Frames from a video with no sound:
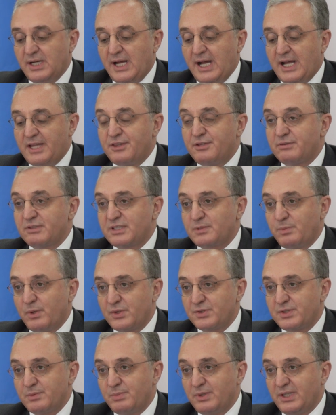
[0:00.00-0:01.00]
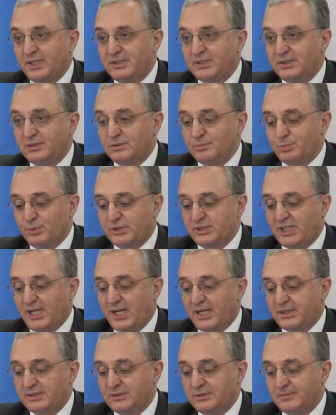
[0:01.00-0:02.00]
and the responsibility to
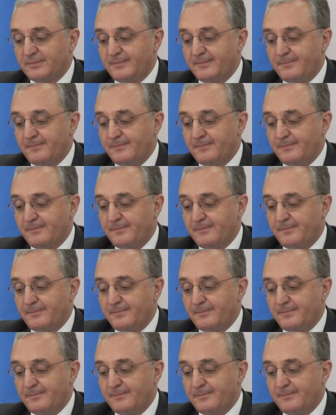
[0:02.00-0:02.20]
protect.